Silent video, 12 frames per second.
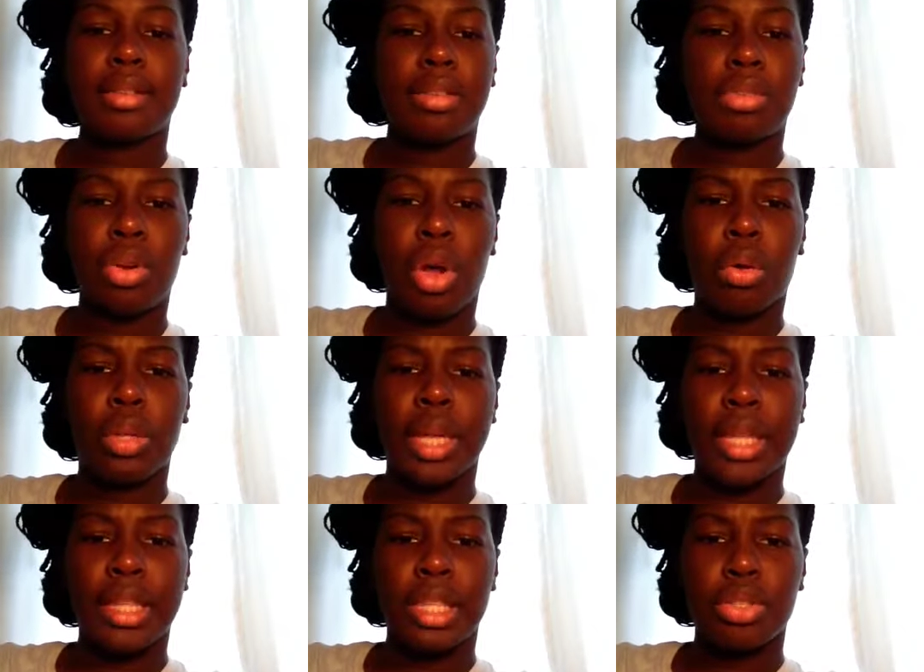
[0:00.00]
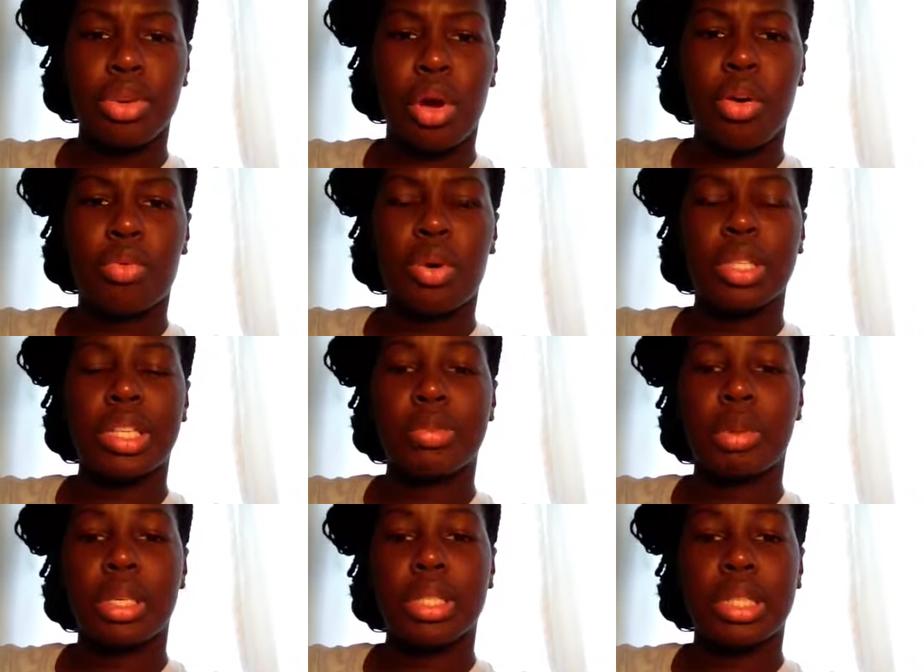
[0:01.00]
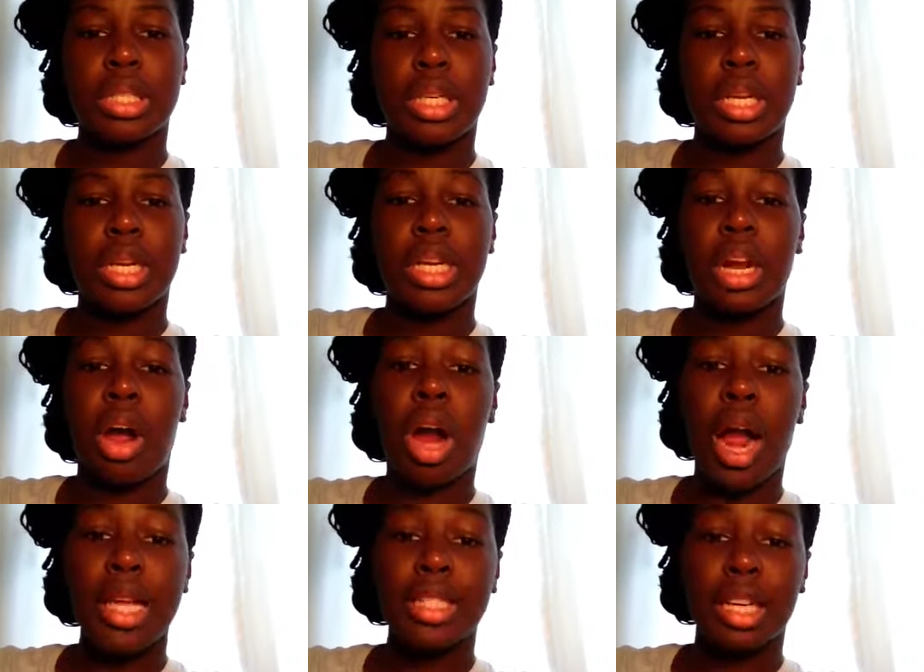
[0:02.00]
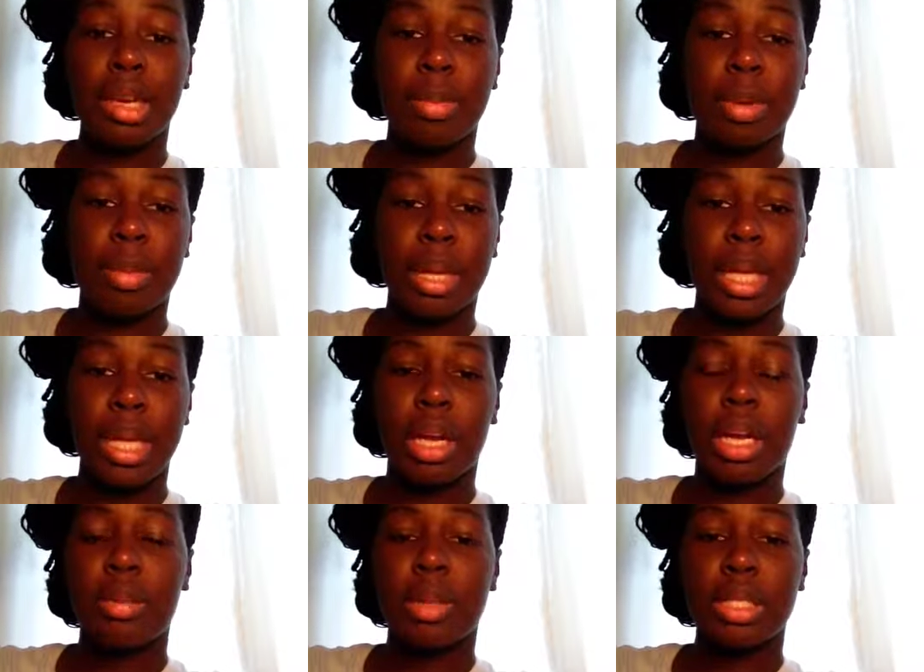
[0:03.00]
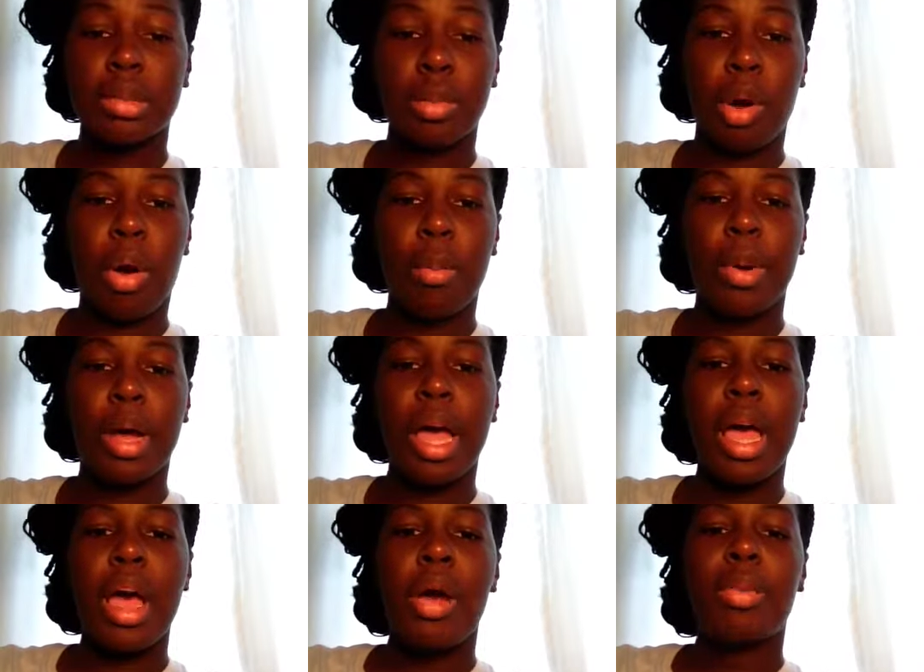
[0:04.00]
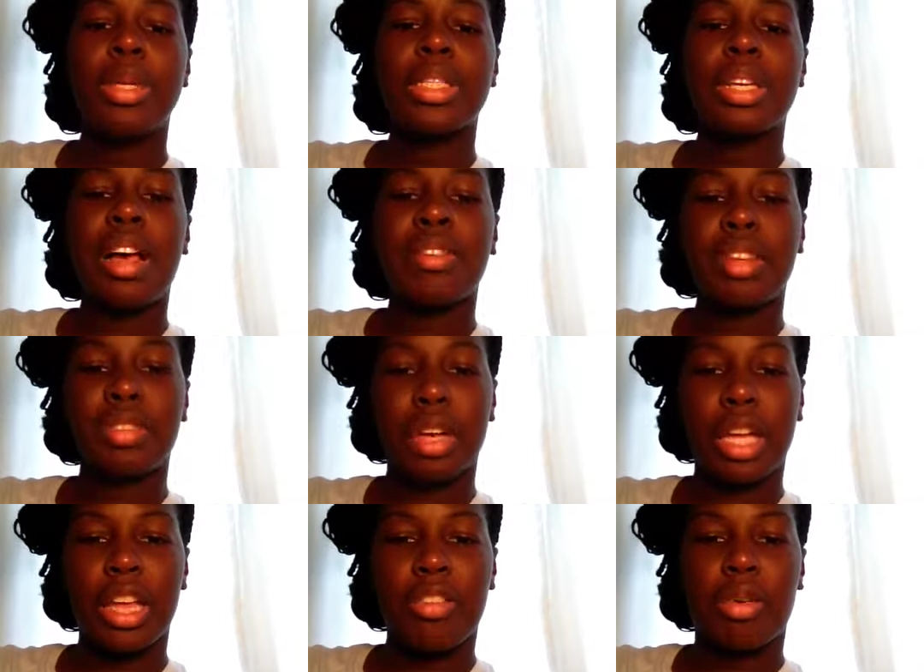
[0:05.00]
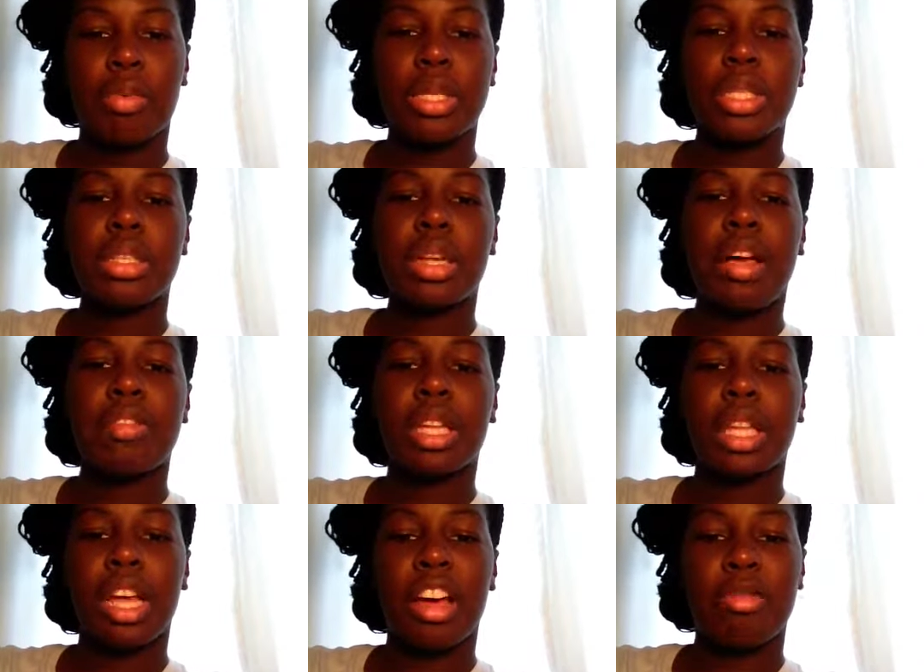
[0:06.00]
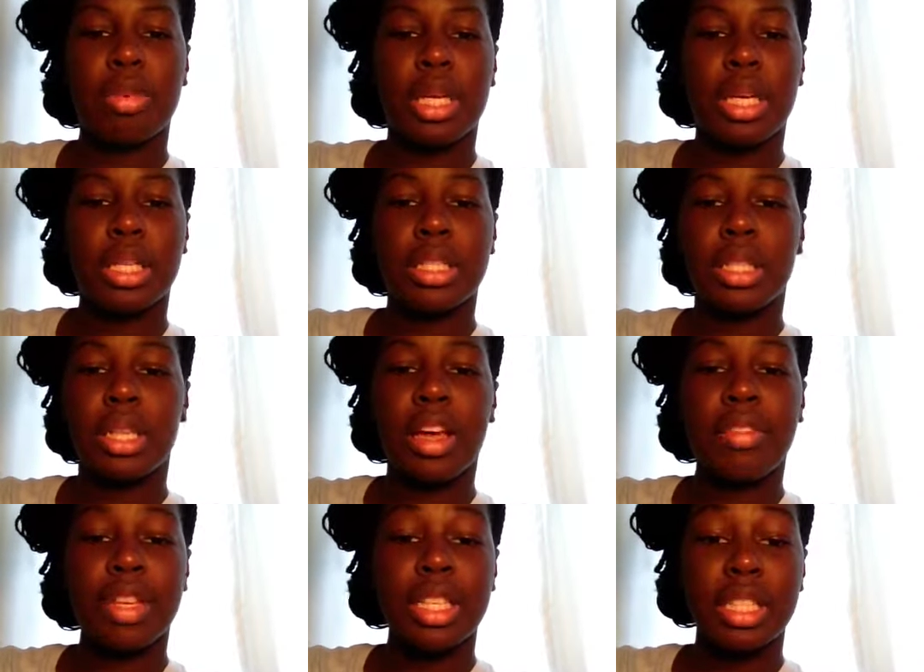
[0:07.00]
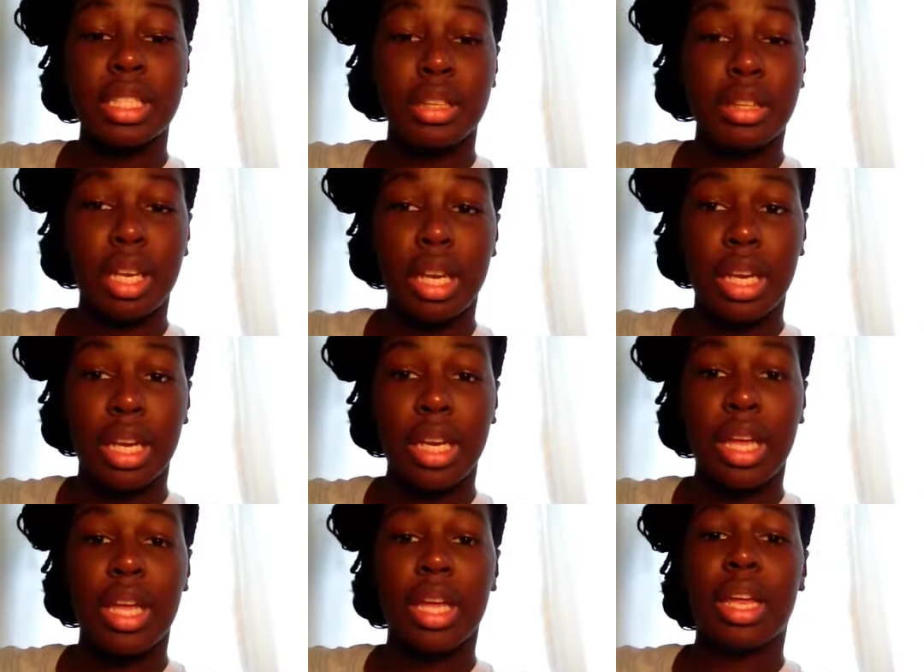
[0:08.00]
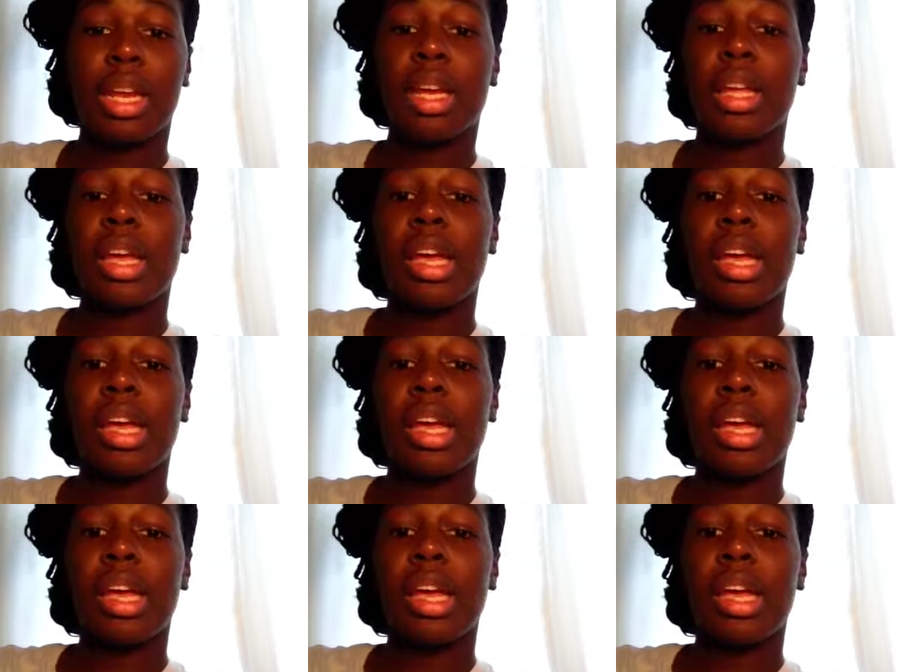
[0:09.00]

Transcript: you know, let this go of what this person did. And in our eyes, it could be big, it could be small, but we still have to forgive and we still have to love because love is still needed and